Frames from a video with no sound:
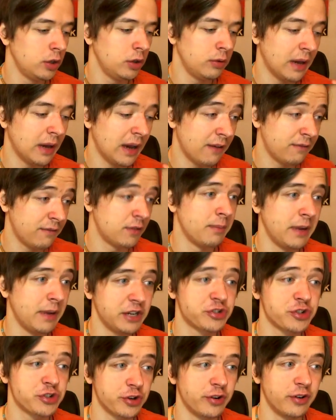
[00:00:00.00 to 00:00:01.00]
have to
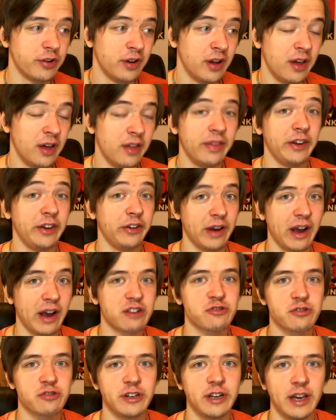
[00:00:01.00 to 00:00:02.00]
make sure that you
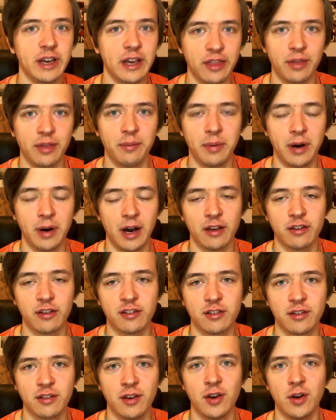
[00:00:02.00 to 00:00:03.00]
actually hit the
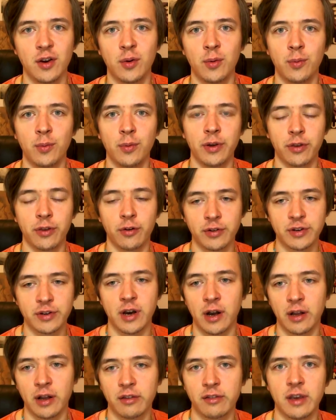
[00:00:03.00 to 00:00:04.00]
boss with your
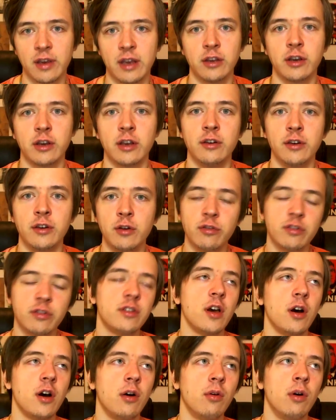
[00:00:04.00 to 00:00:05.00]
taunts, and you can do
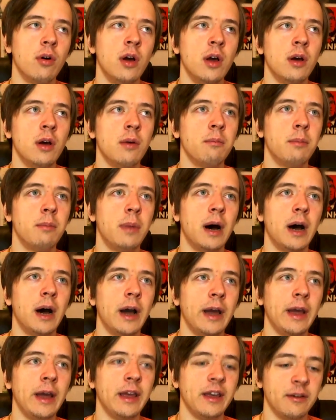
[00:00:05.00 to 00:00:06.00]
so
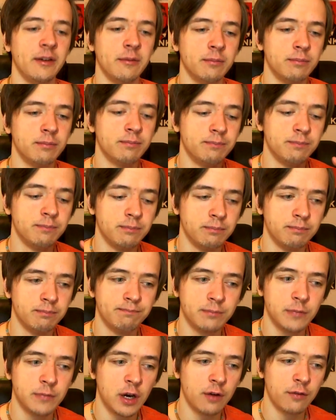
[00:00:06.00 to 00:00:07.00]
by
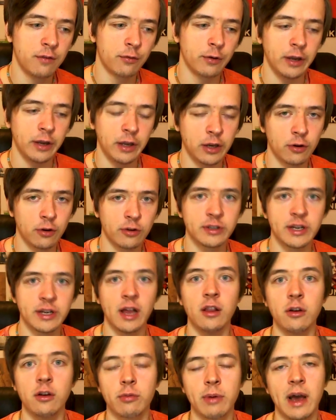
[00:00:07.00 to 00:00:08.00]
hovering your
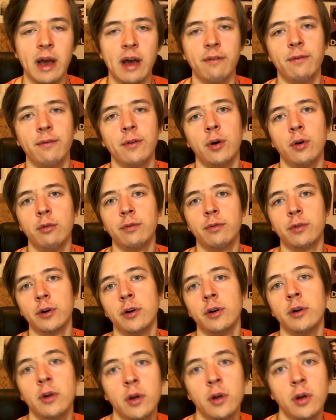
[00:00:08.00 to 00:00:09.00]
telegraph
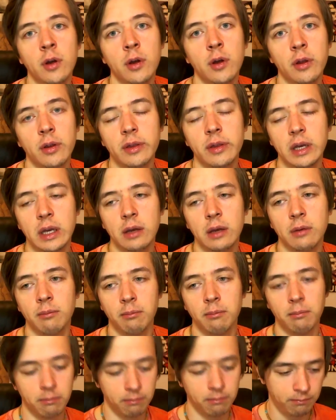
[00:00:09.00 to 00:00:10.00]
over the
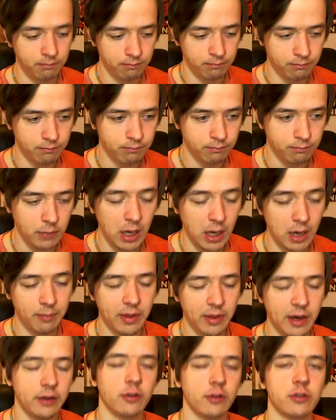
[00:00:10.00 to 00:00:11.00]

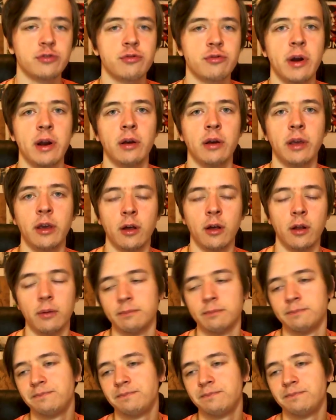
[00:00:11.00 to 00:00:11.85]
mob that you're trying to kill.